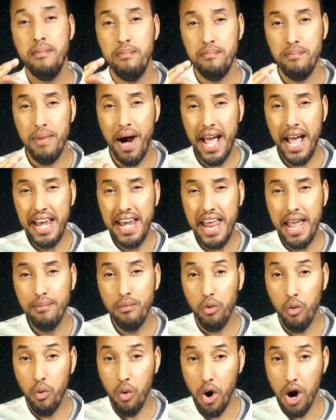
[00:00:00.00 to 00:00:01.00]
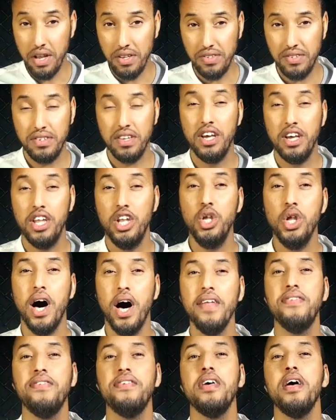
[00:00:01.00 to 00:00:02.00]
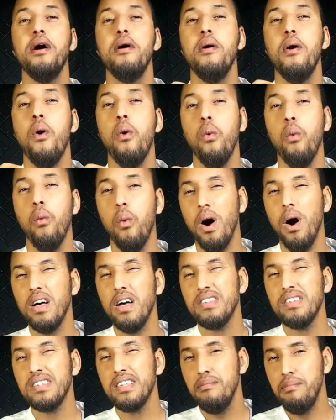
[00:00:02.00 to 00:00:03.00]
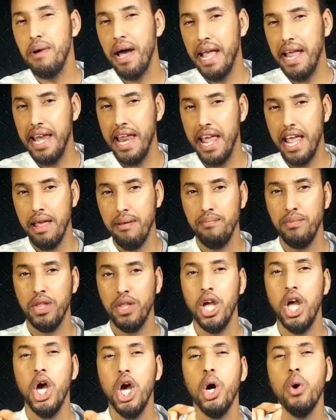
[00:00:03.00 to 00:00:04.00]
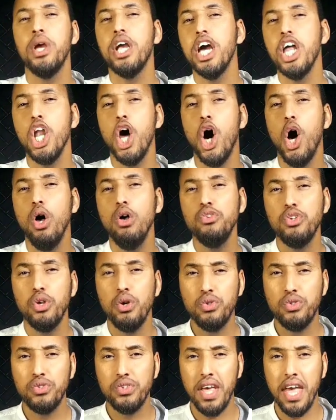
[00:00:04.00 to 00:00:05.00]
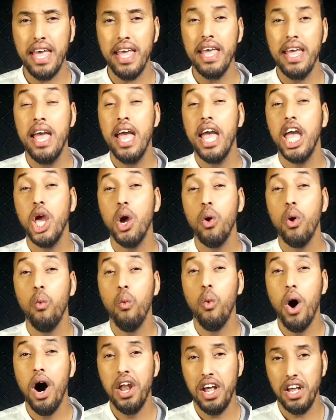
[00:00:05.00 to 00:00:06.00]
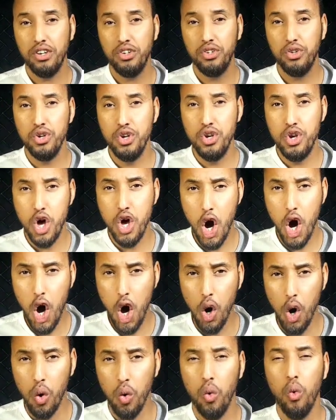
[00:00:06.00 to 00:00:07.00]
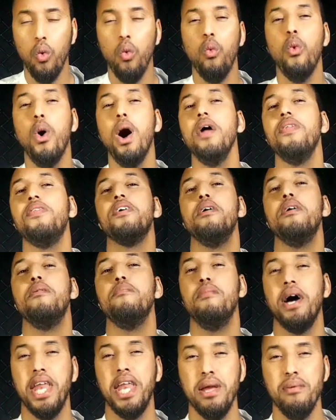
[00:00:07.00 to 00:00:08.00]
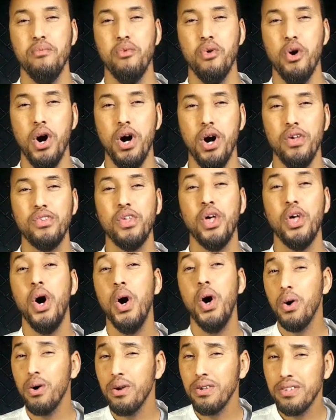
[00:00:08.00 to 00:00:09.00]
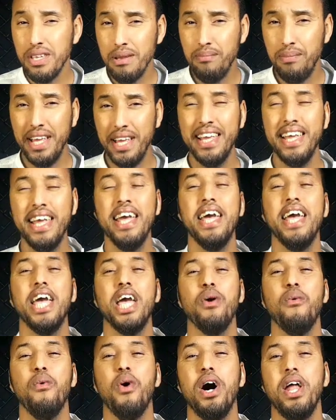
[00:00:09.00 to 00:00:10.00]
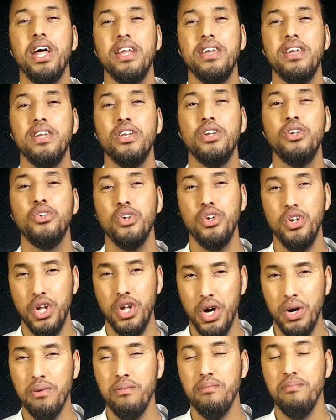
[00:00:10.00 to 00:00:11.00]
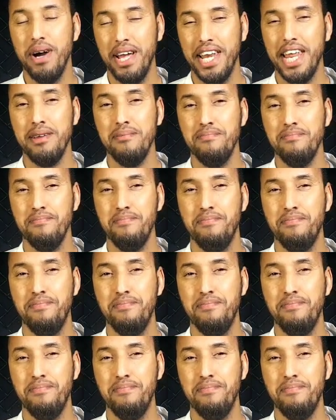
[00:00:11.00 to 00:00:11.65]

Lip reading: My name was, not was my name. We can also say he wanted to know what my name was, or simply he wanted to know my name.